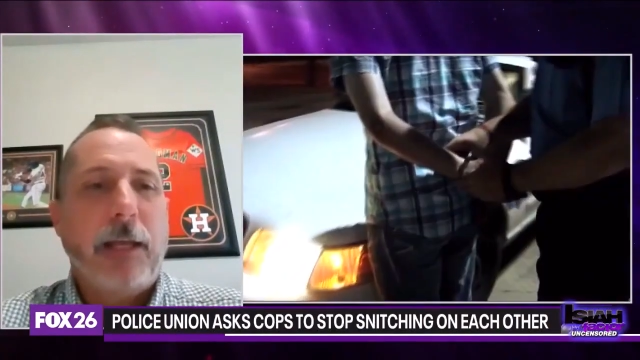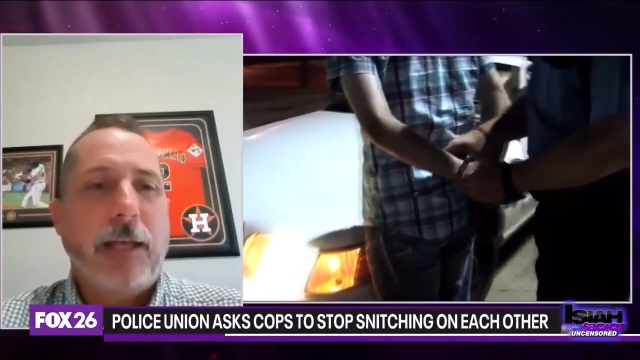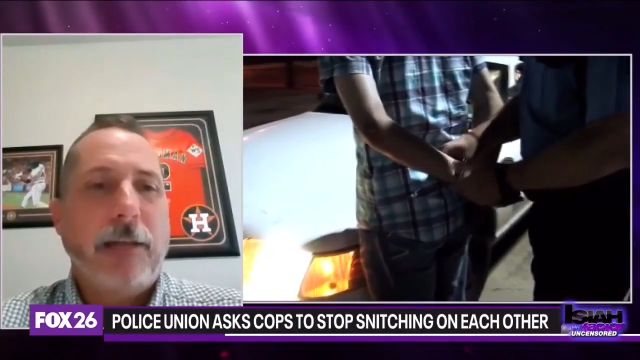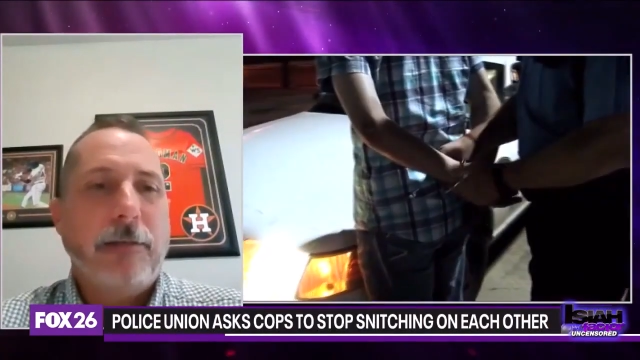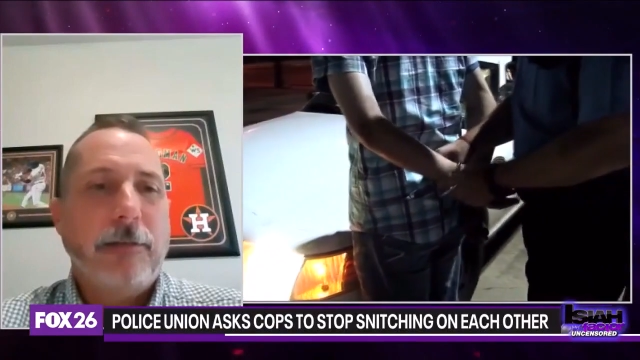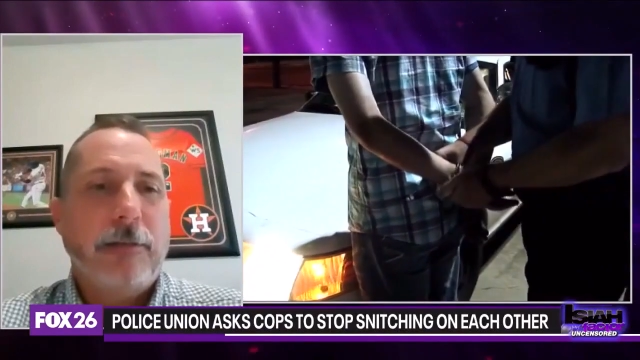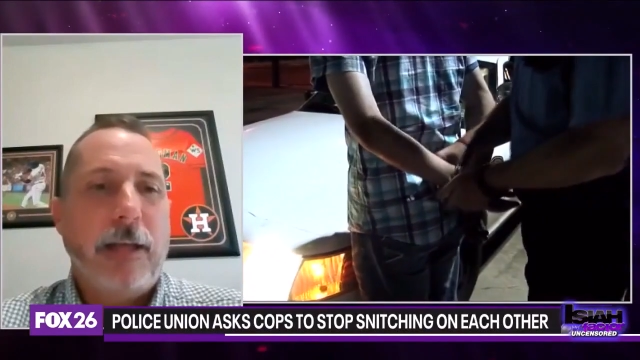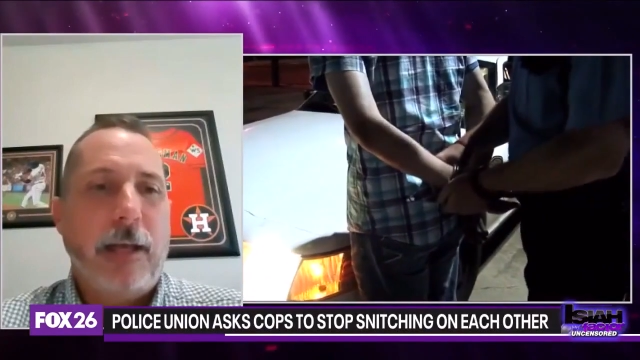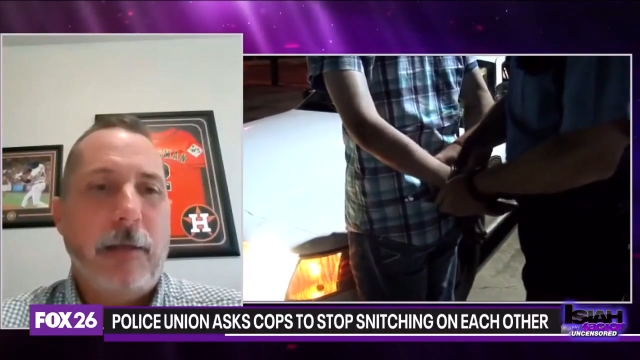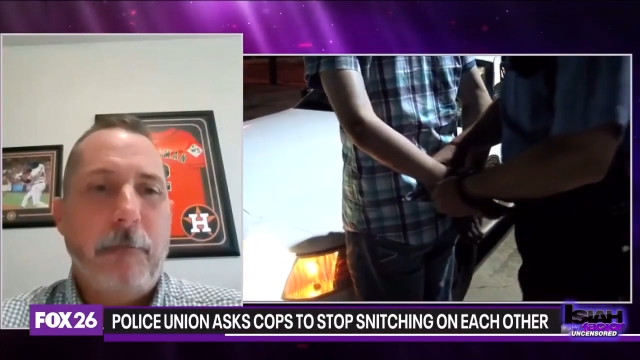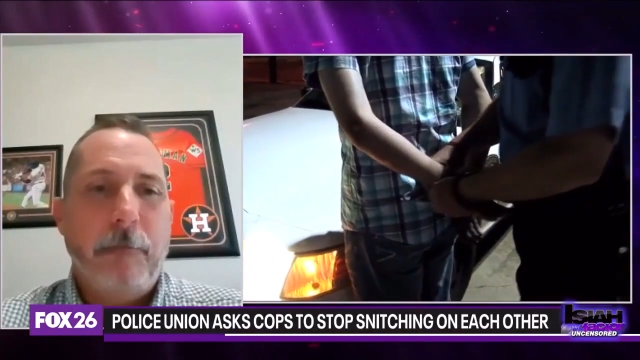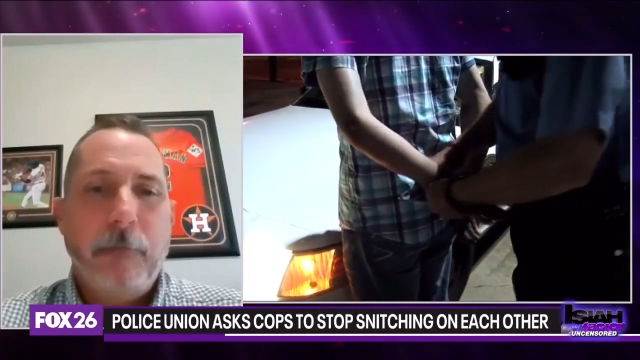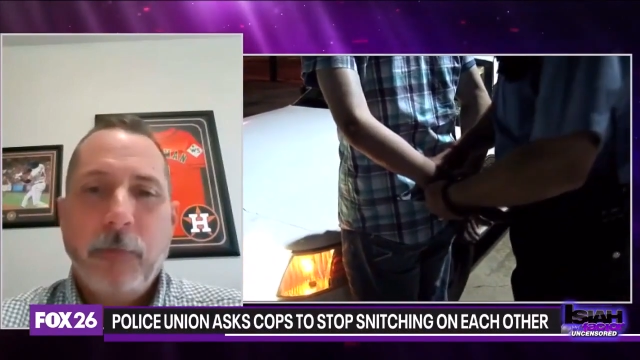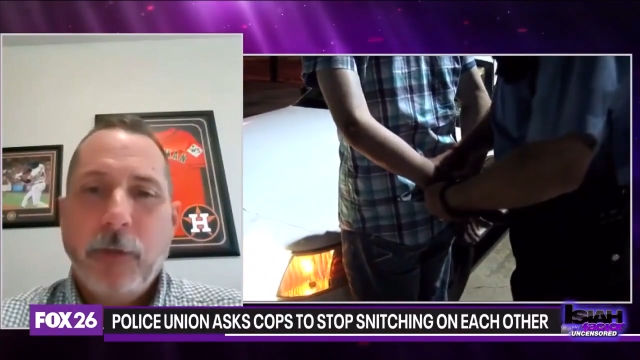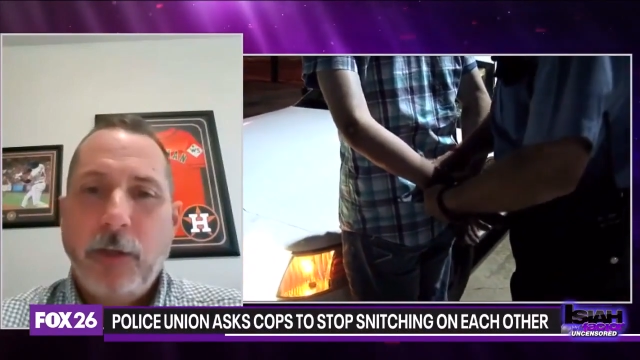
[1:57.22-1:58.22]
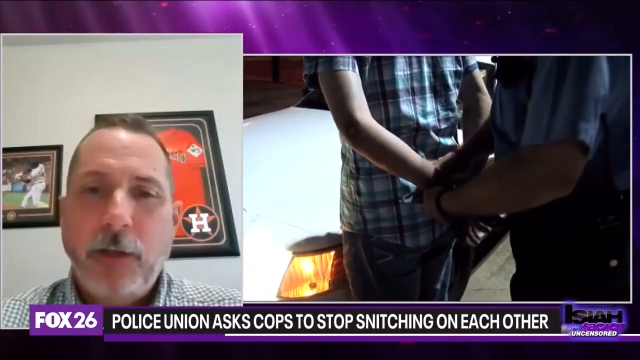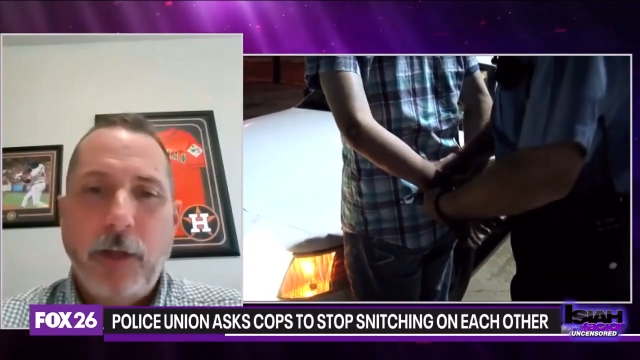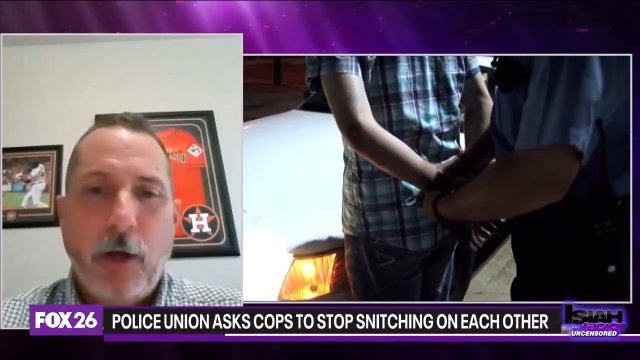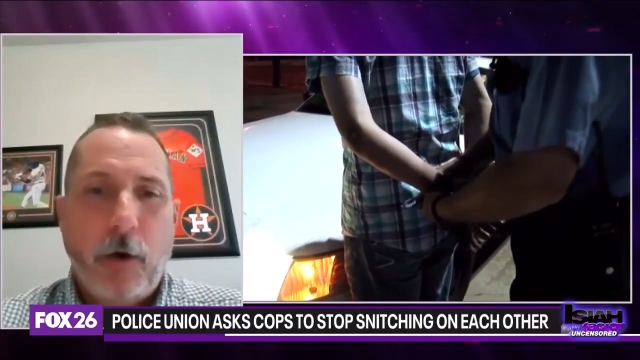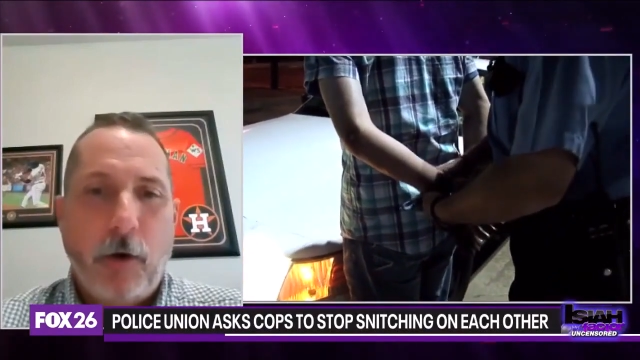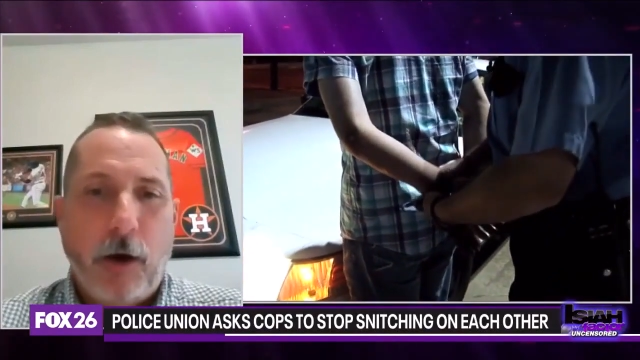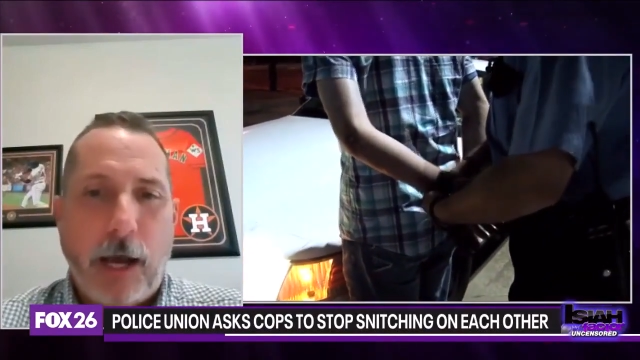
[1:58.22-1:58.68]
things that, you
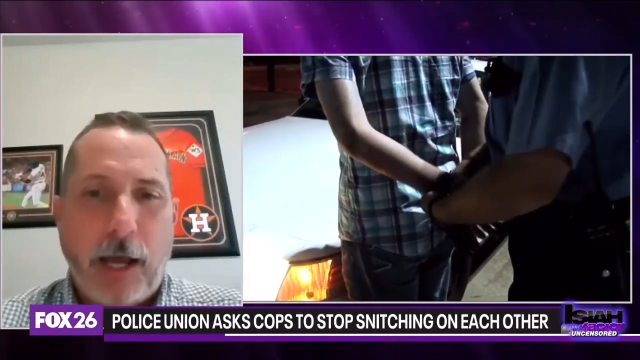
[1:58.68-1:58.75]
know,